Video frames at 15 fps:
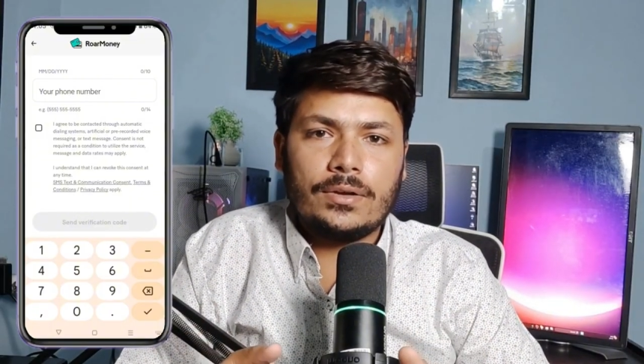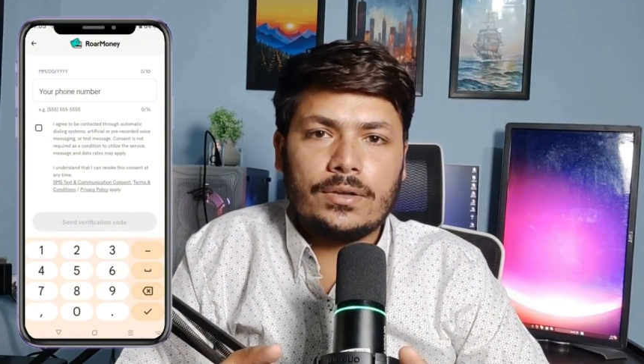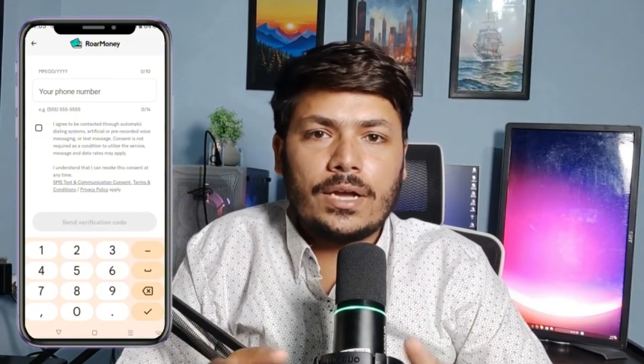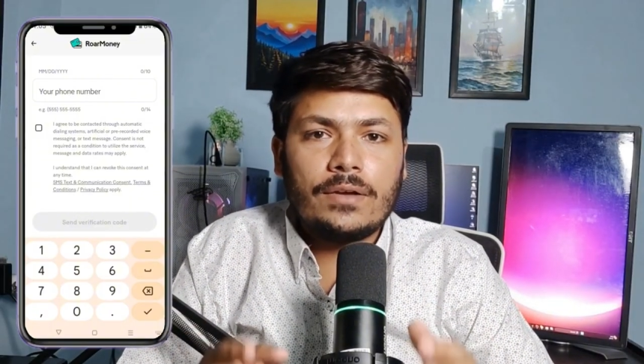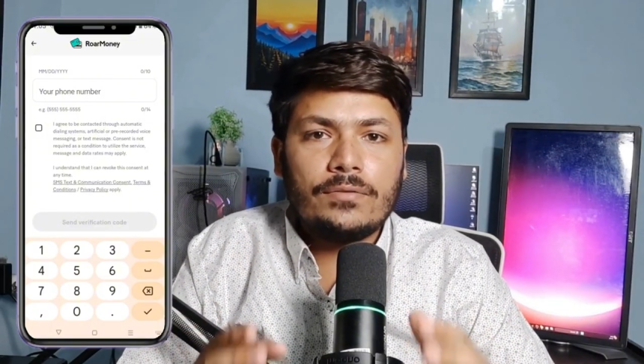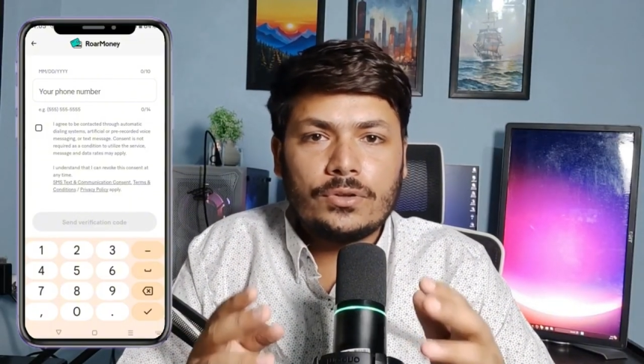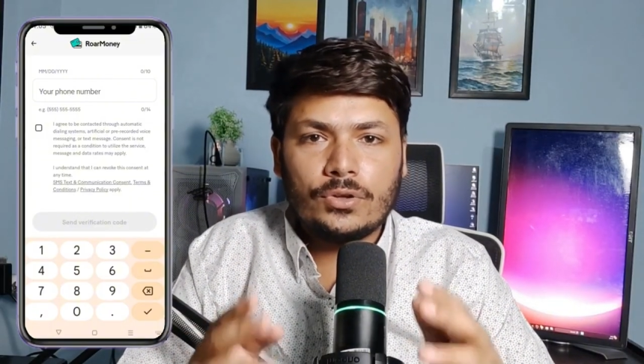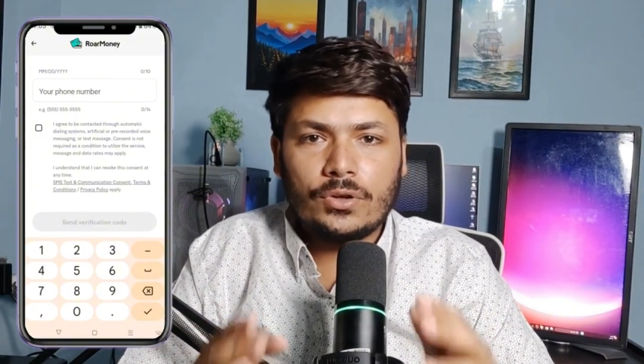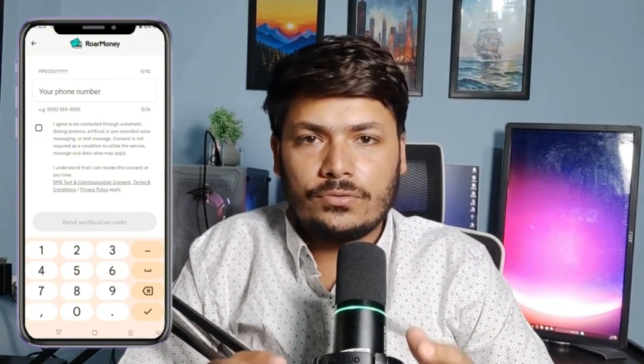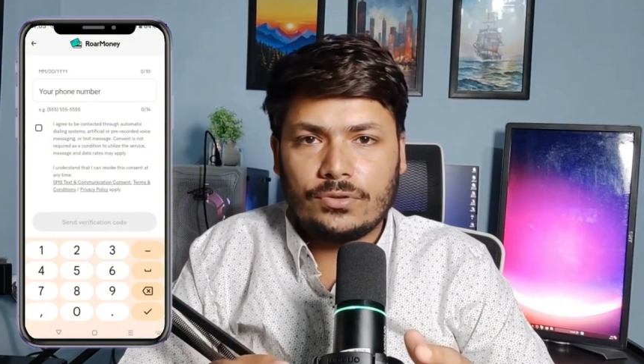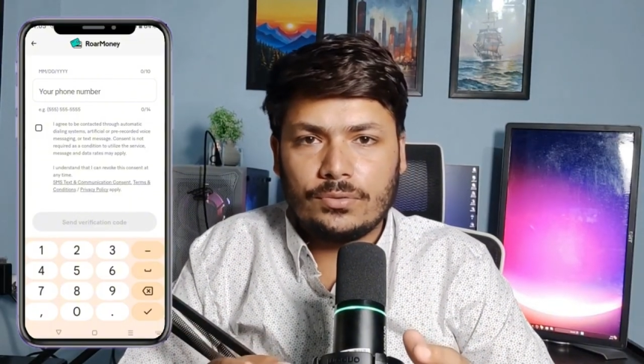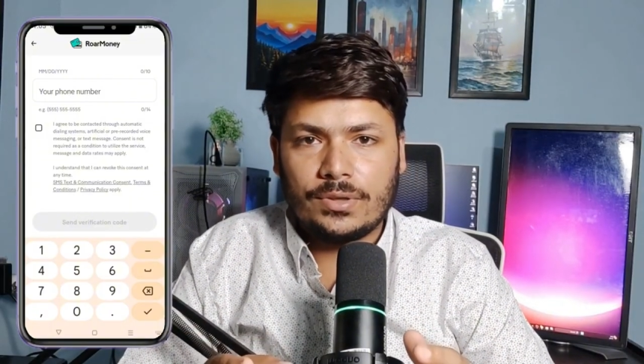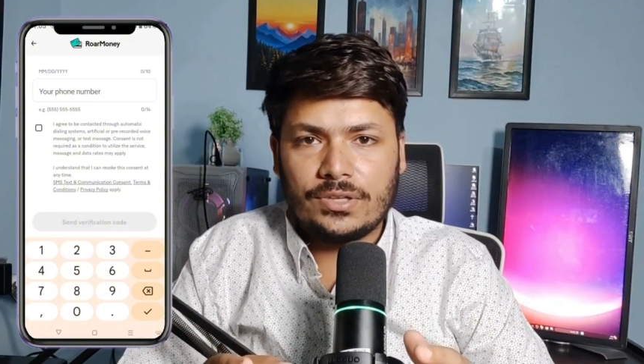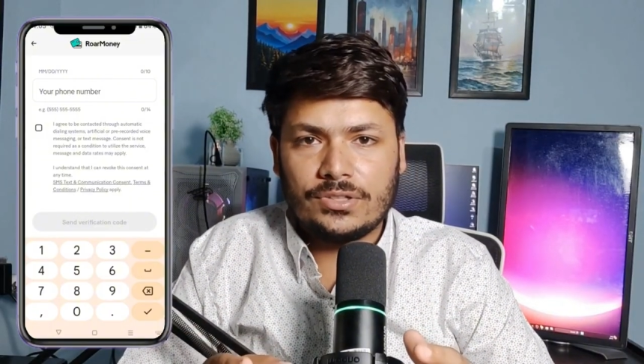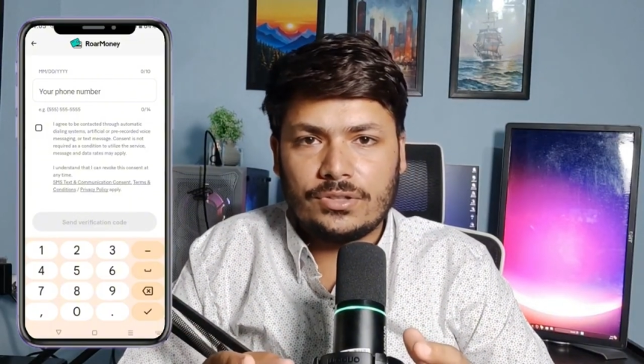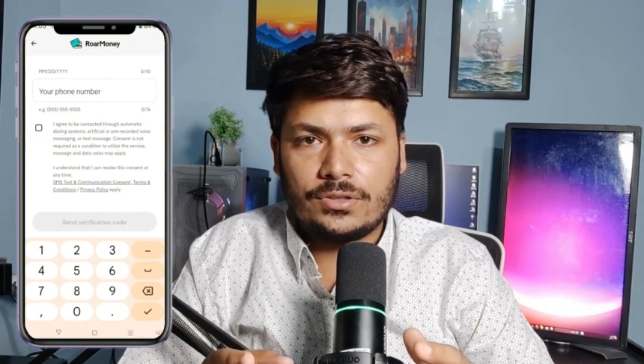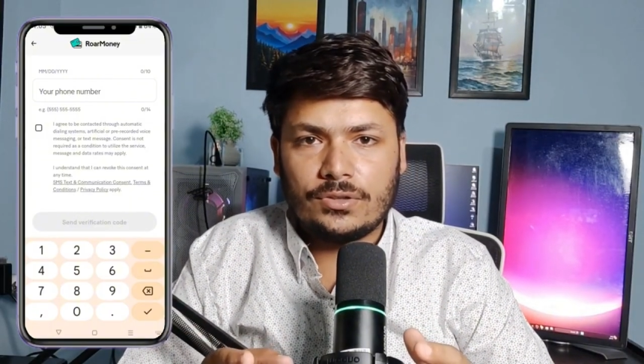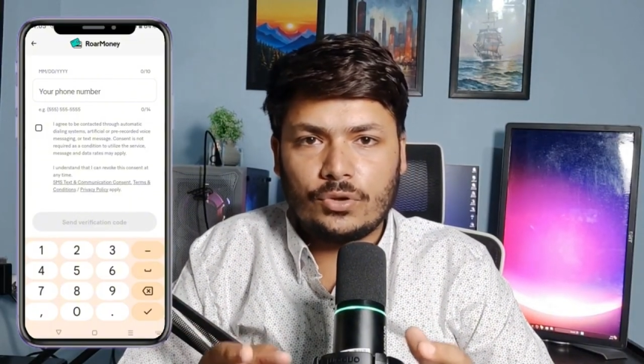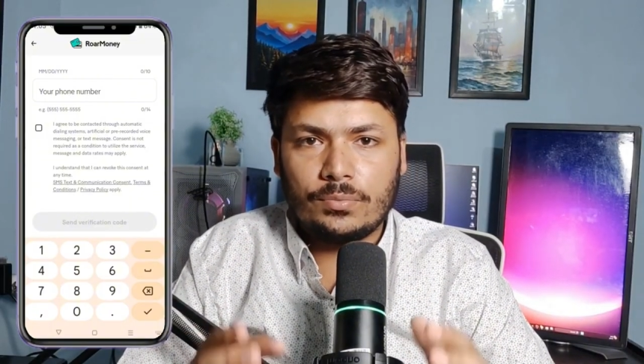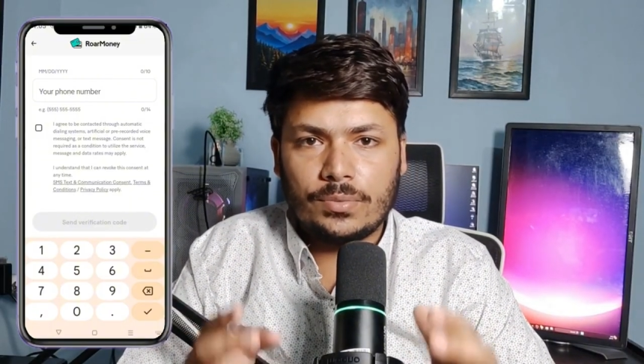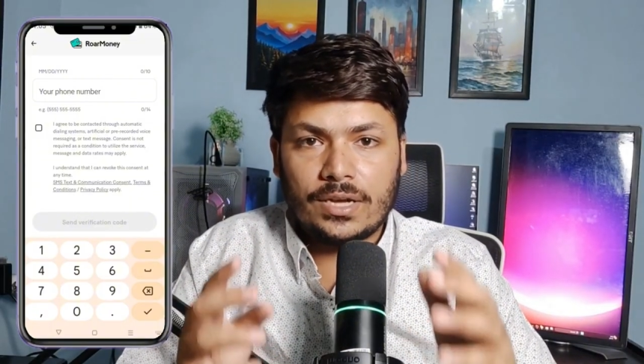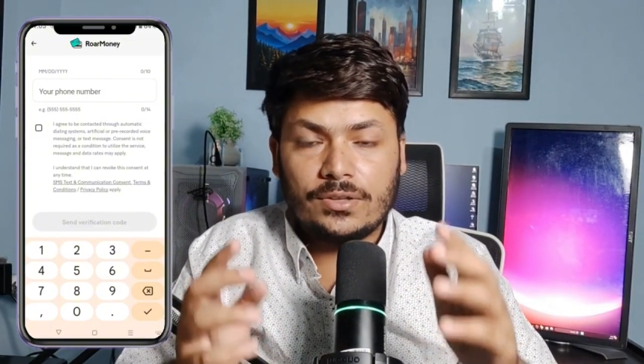After confirmation,
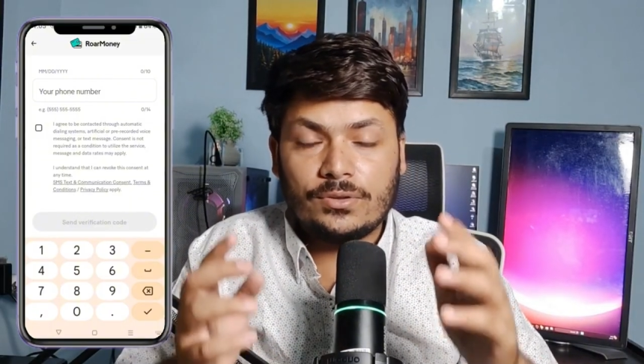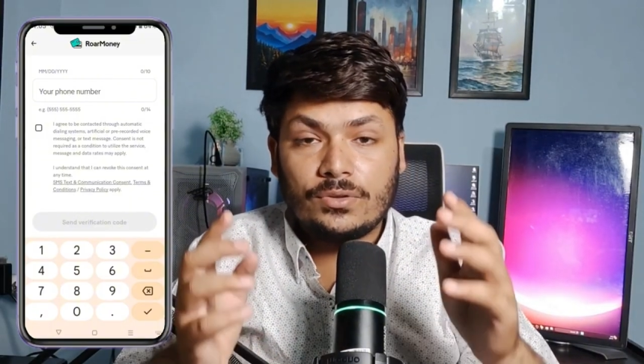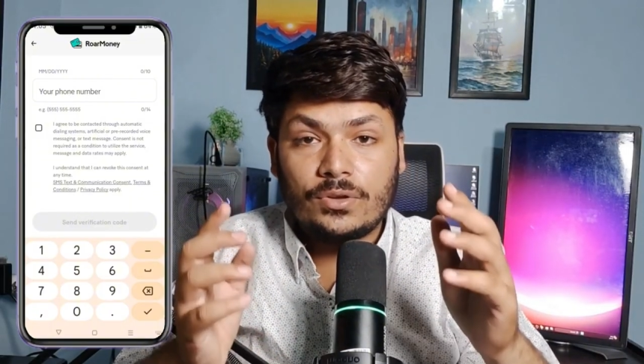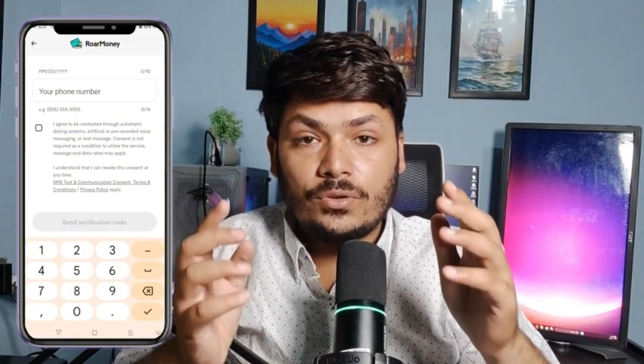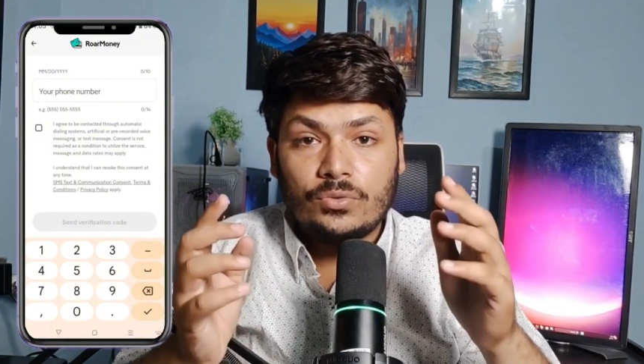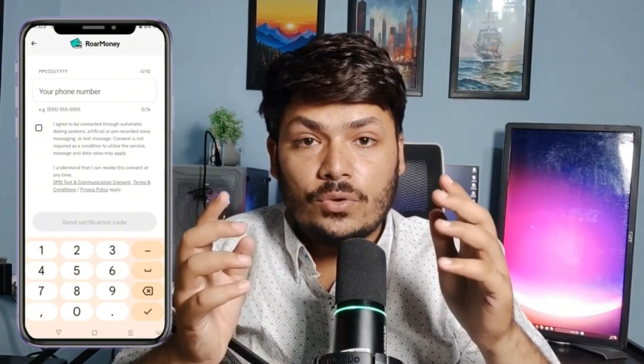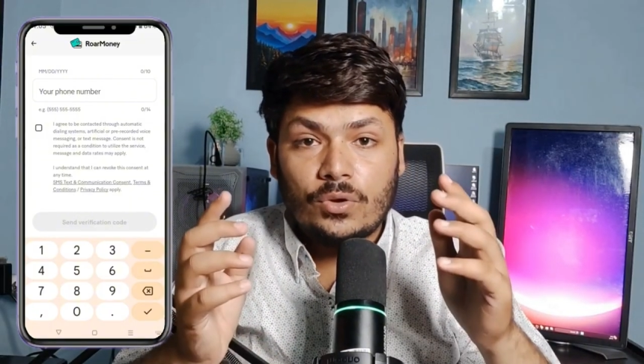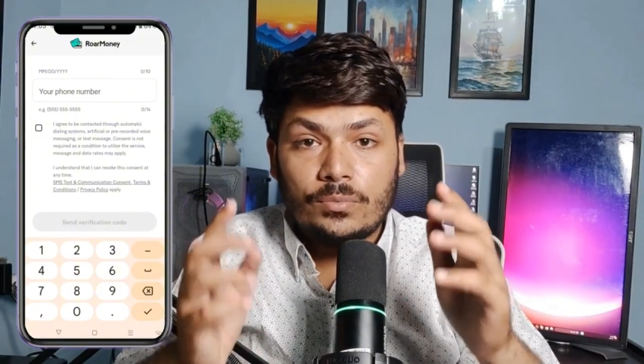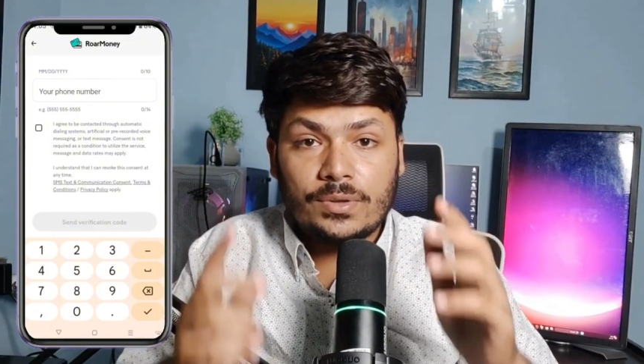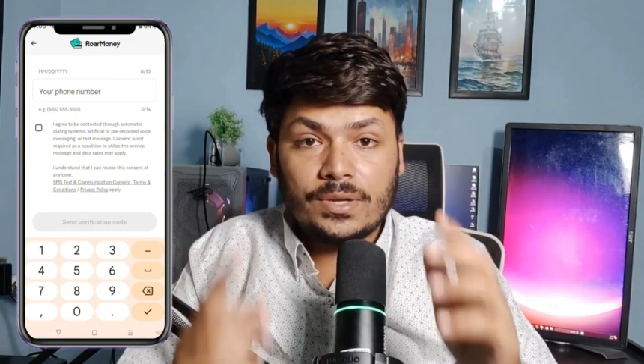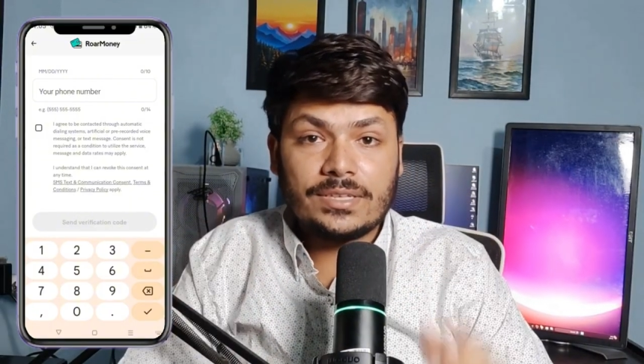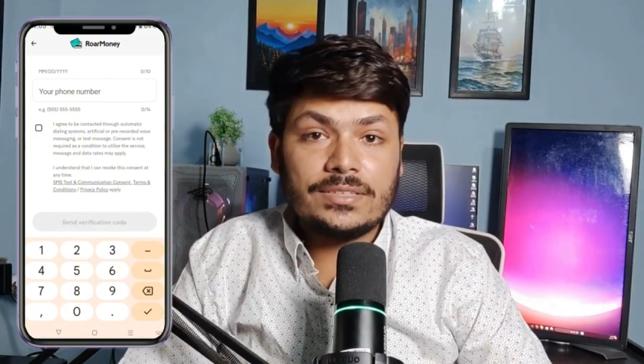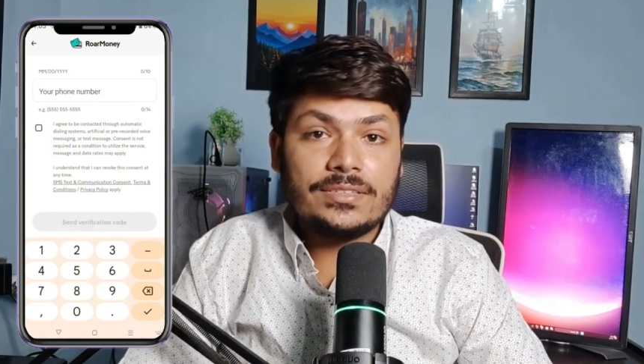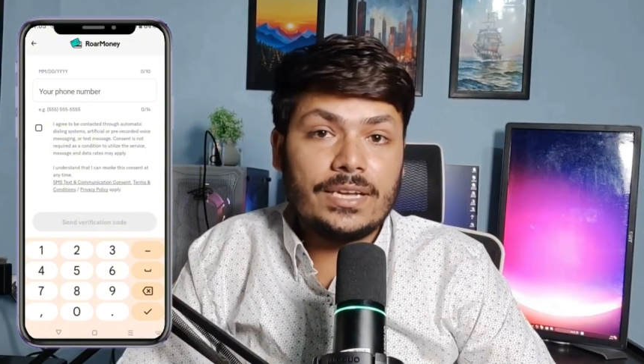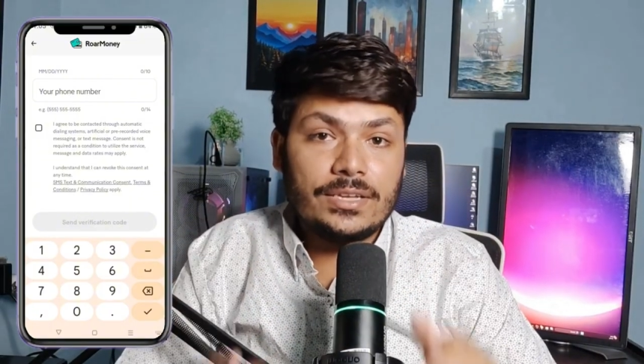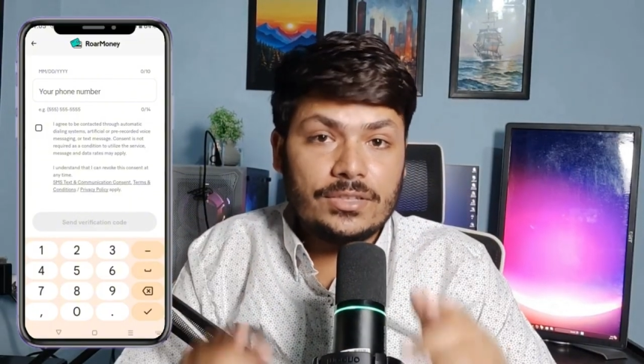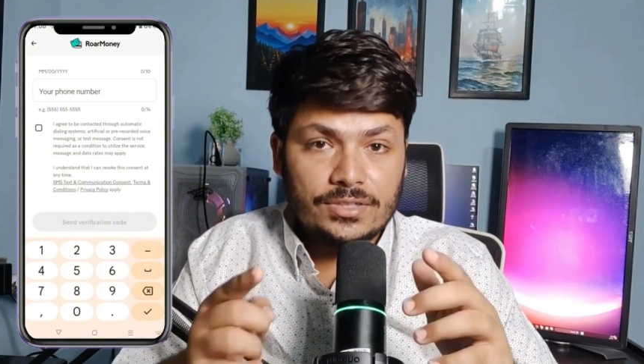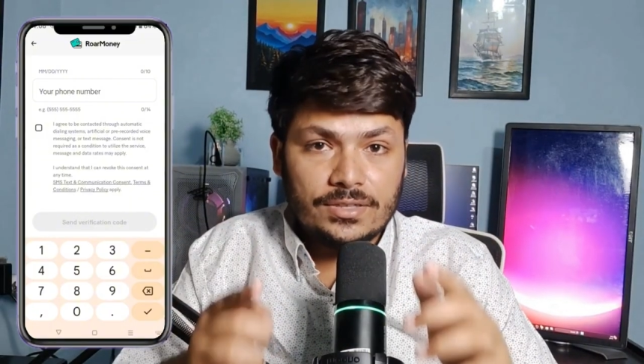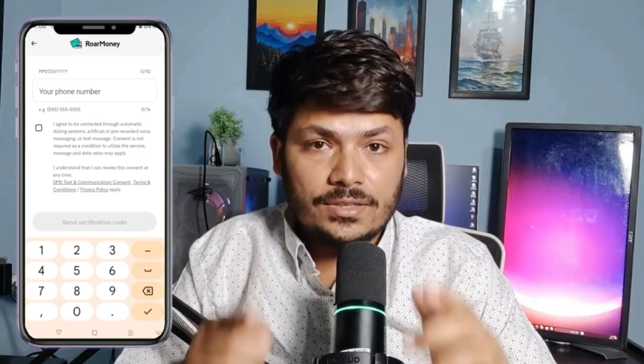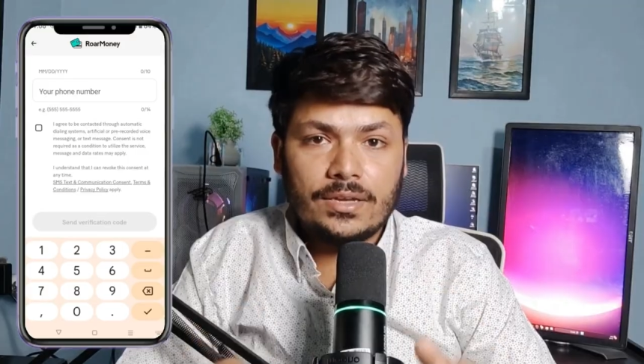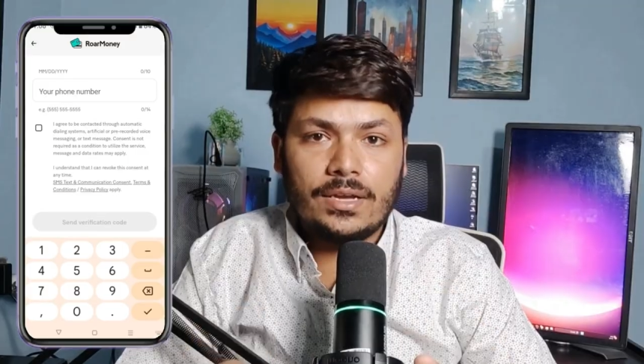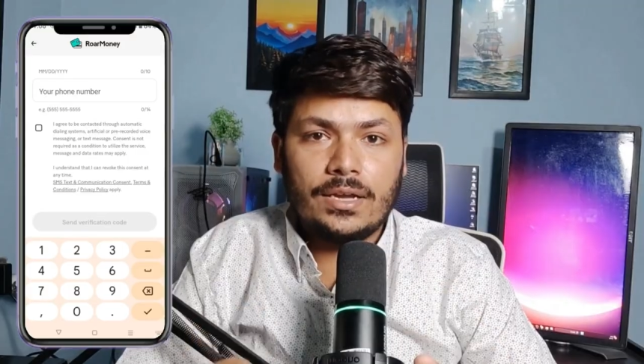go back to the Raw Money
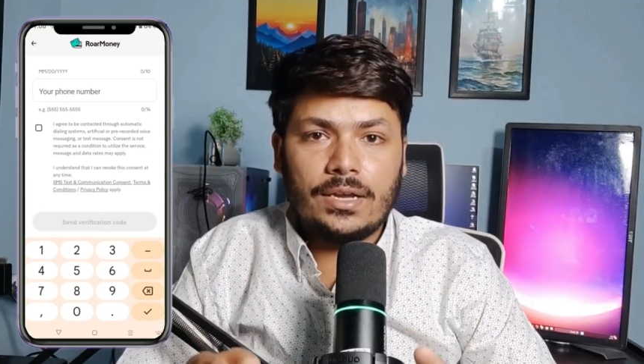section